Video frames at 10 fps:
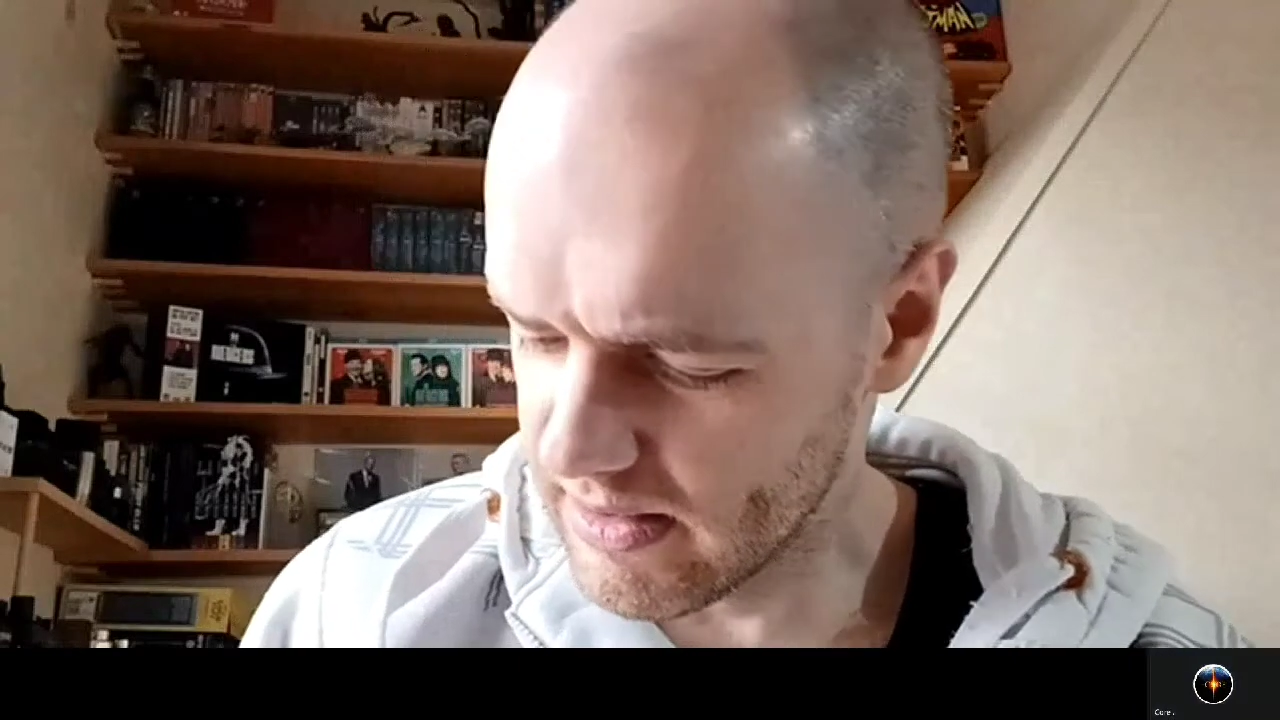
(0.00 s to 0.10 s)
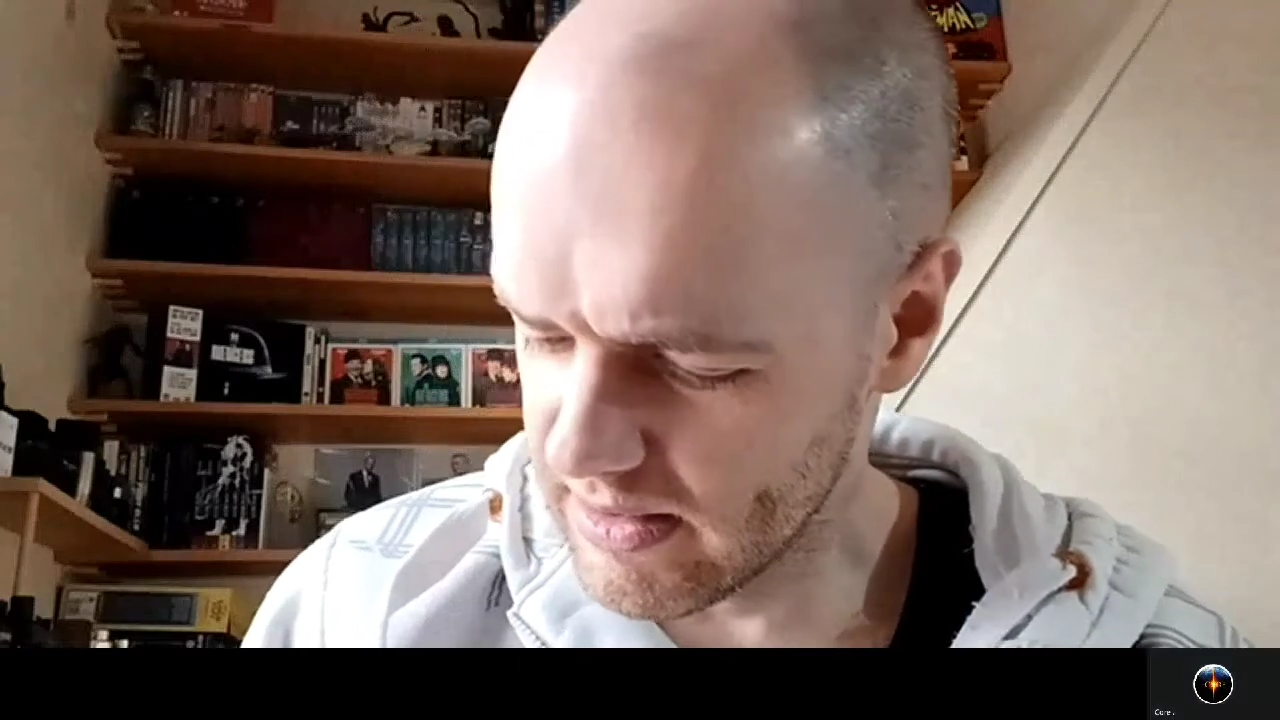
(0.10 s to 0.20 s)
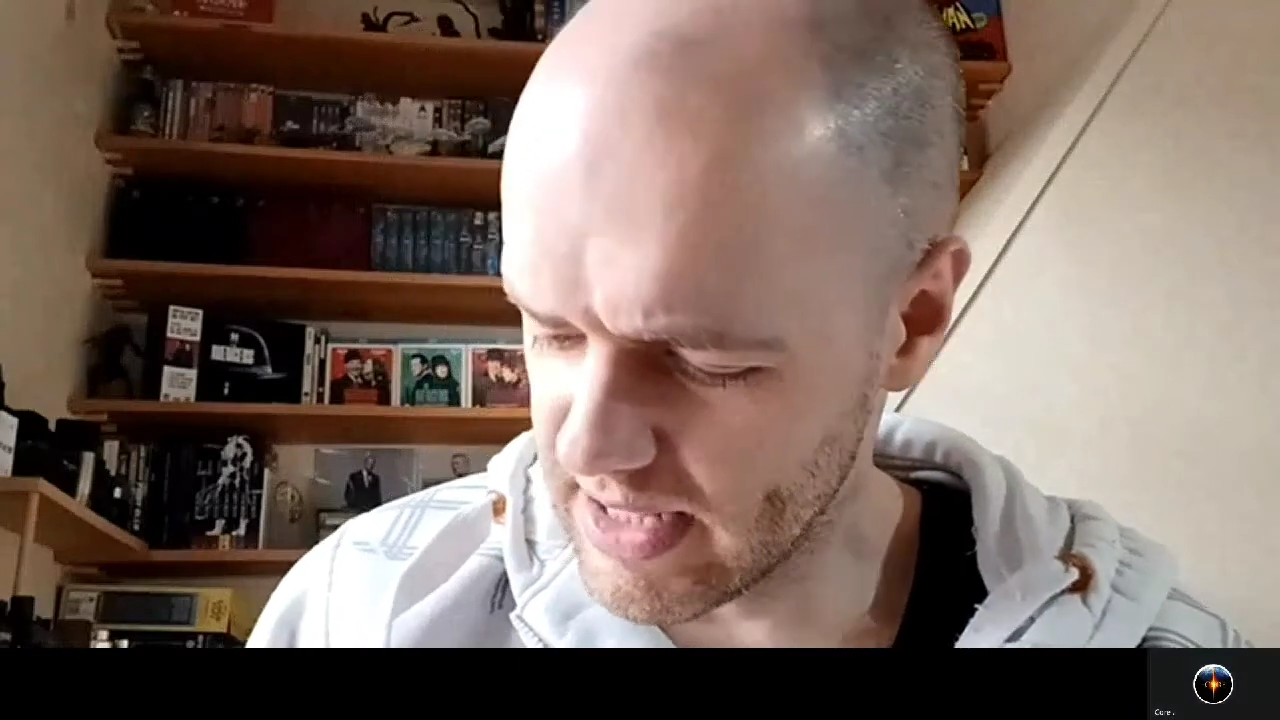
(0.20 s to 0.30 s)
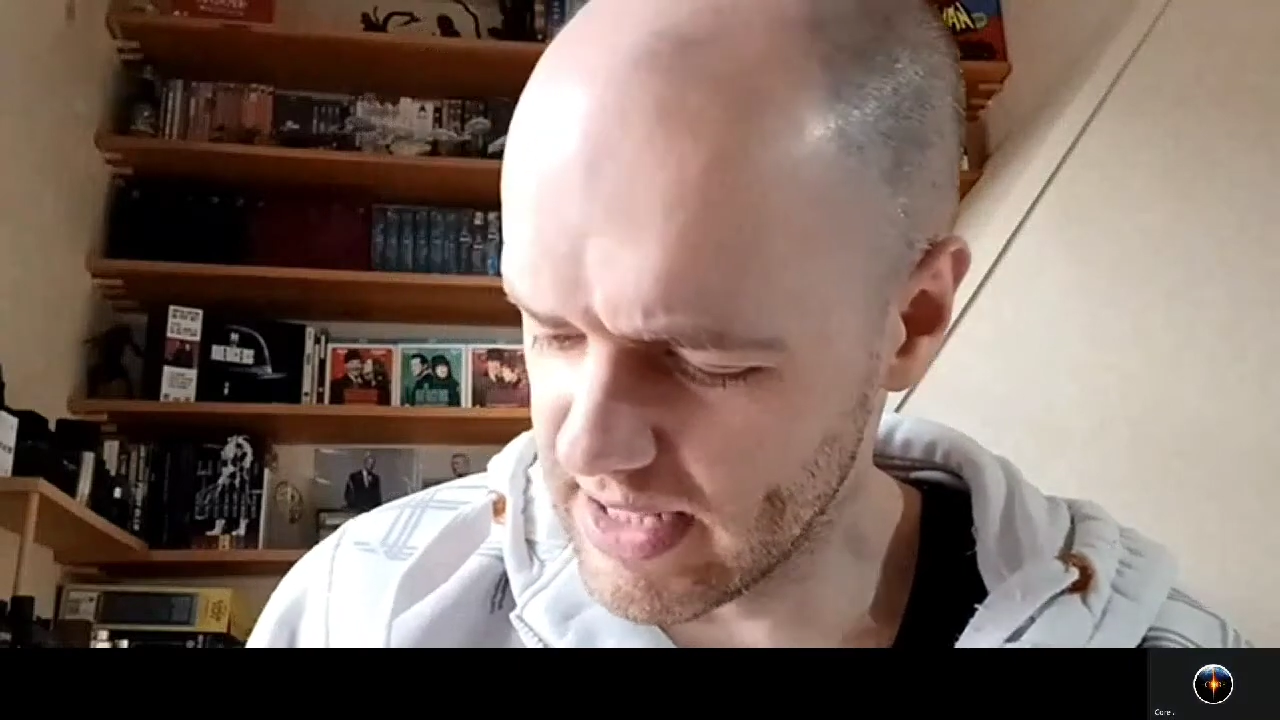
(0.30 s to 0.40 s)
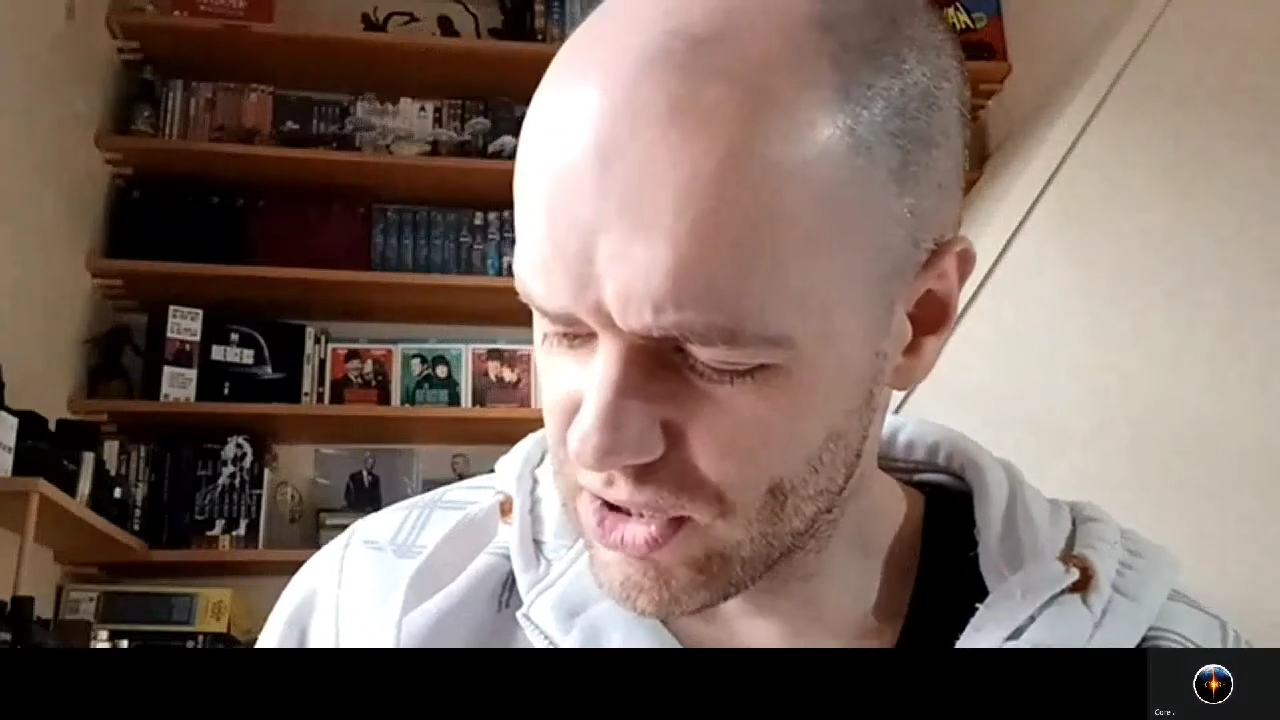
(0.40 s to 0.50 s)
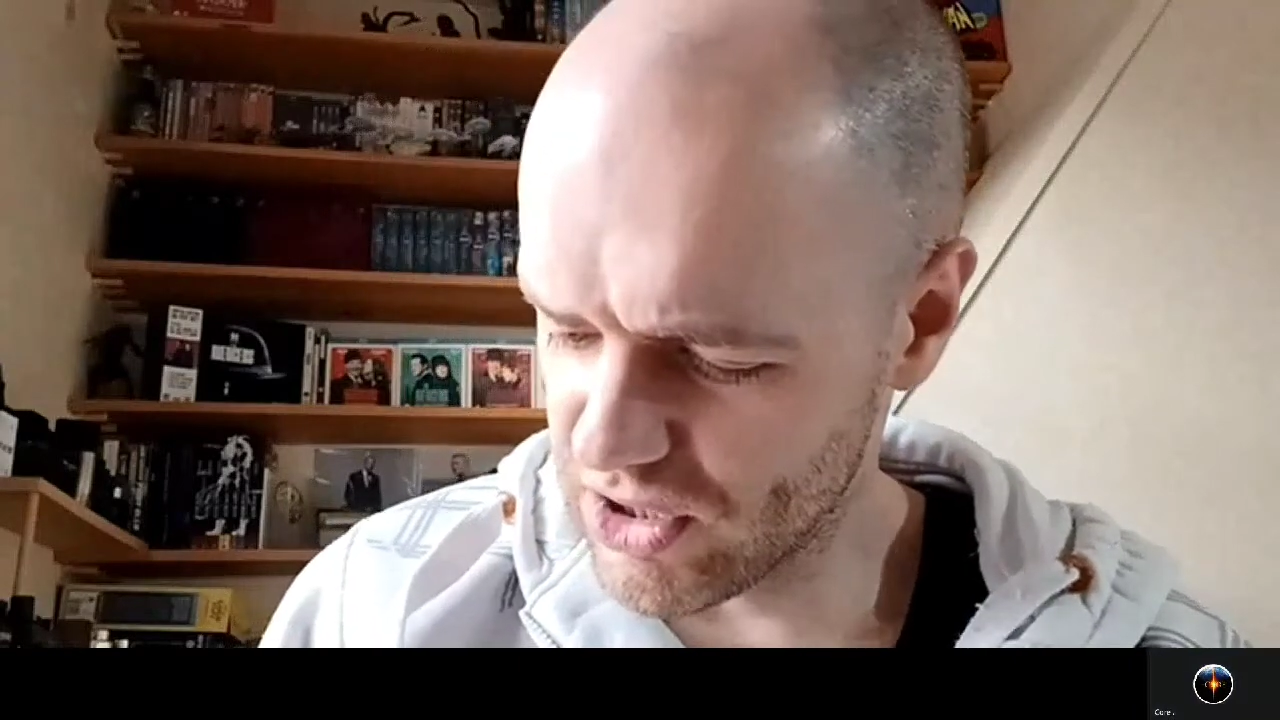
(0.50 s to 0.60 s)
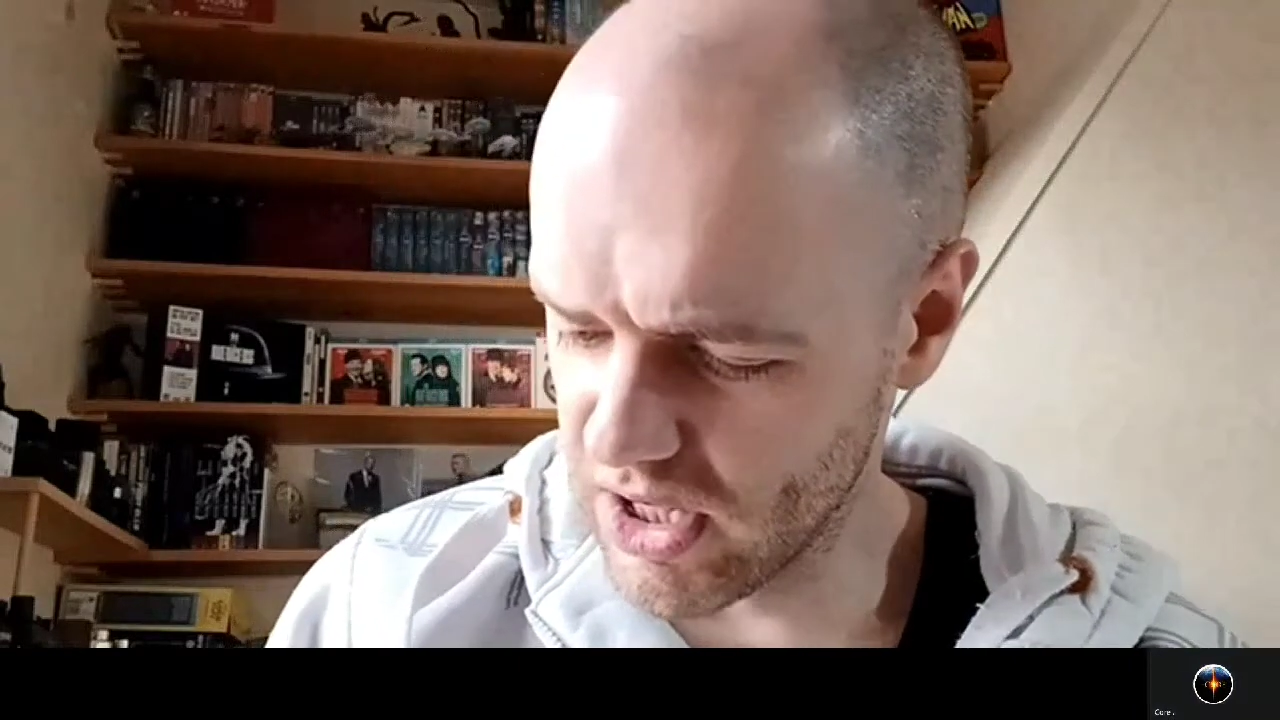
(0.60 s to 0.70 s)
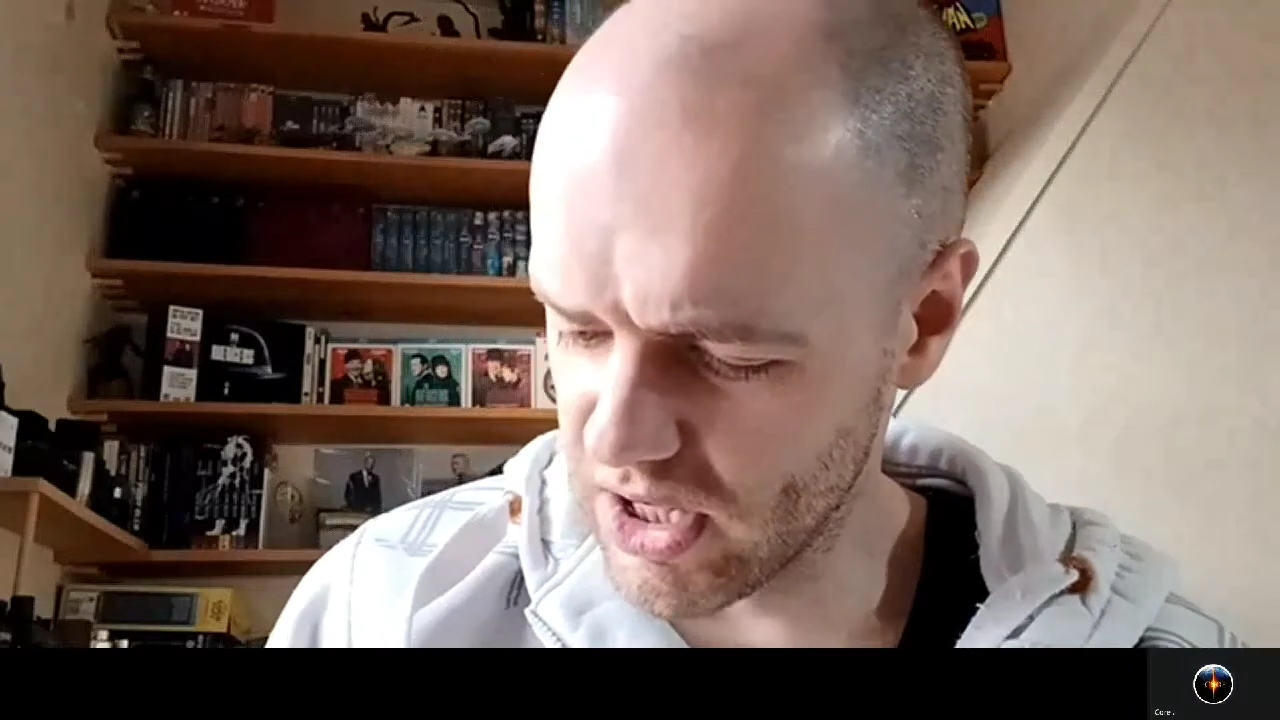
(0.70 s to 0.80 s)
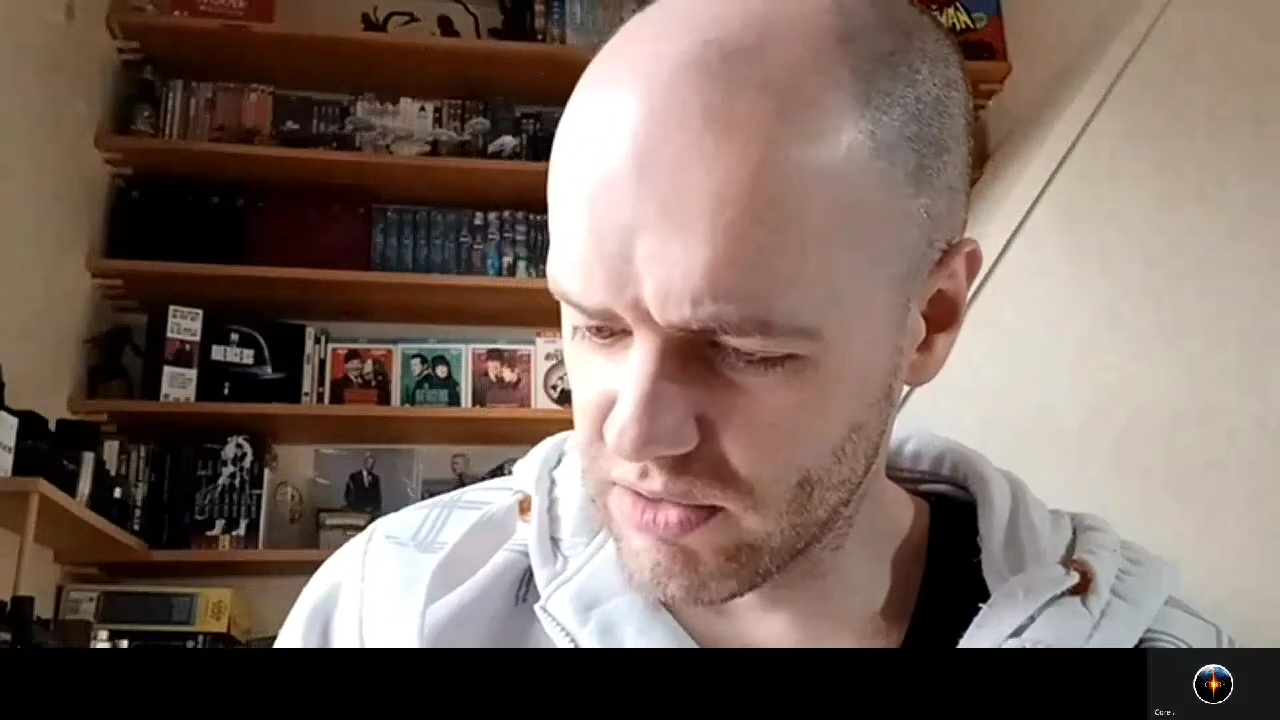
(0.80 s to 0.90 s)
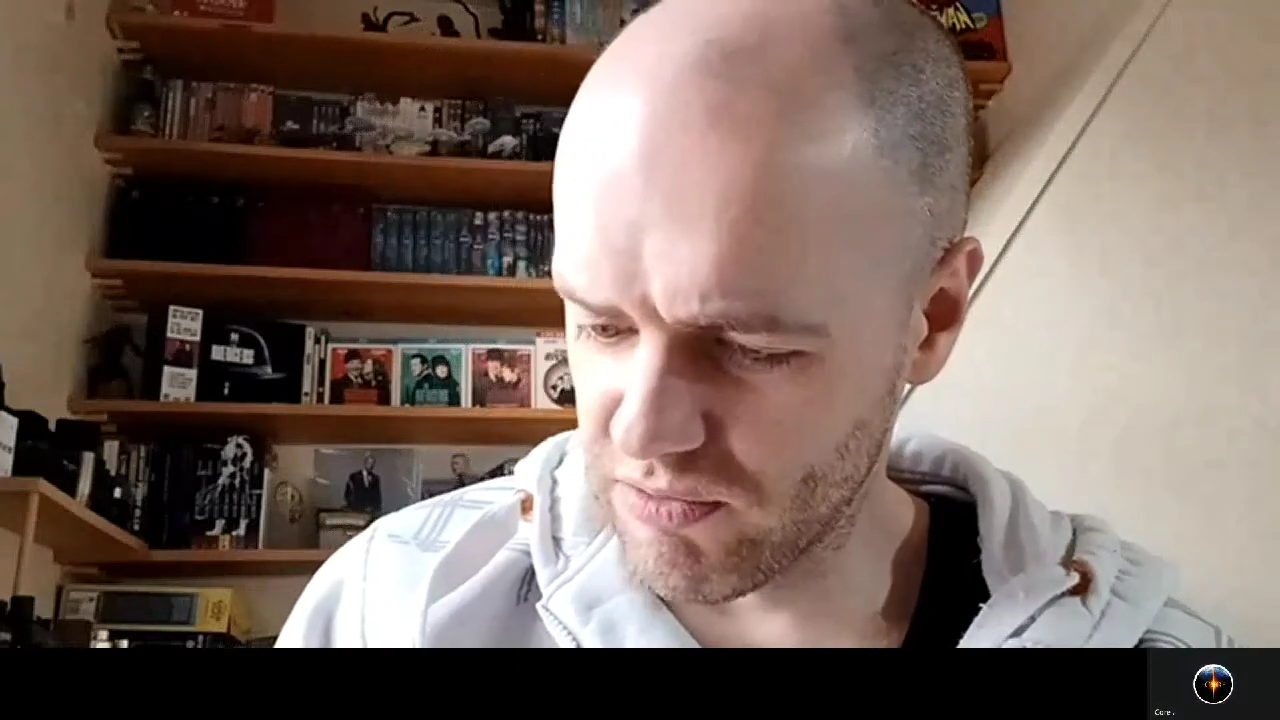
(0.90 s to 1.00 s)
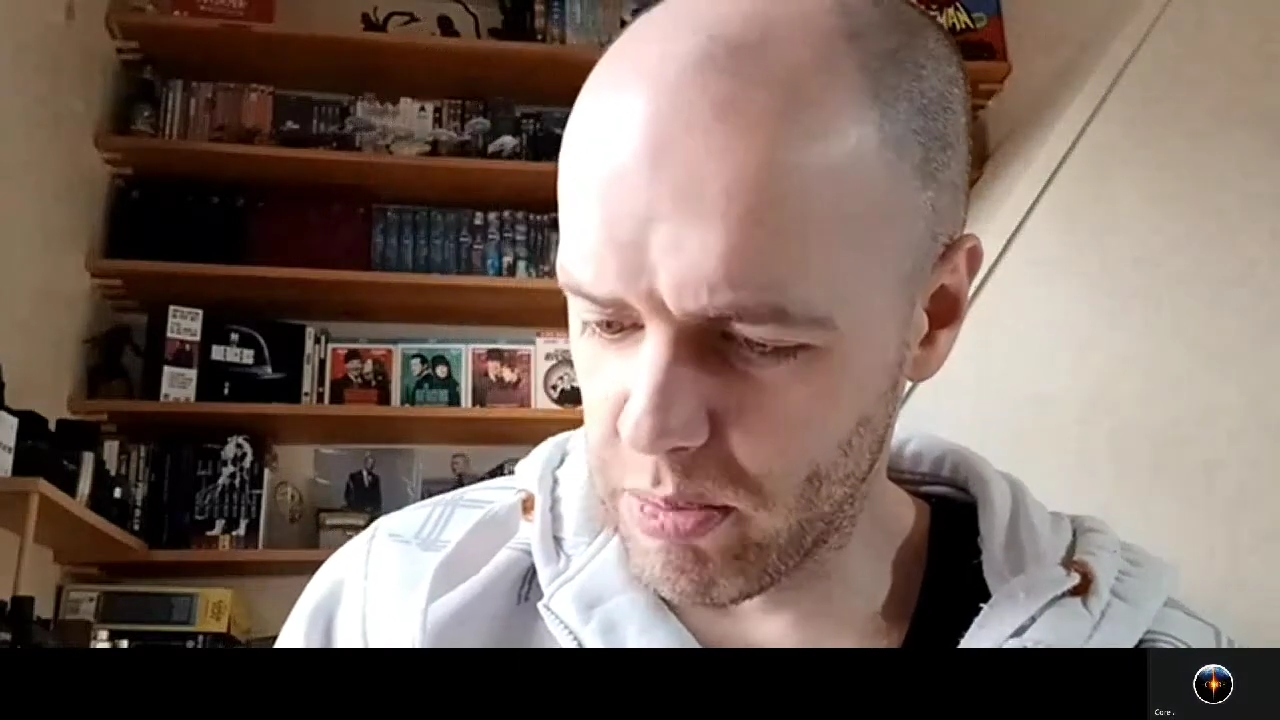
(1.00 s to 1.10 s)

So yeah, just thought I'd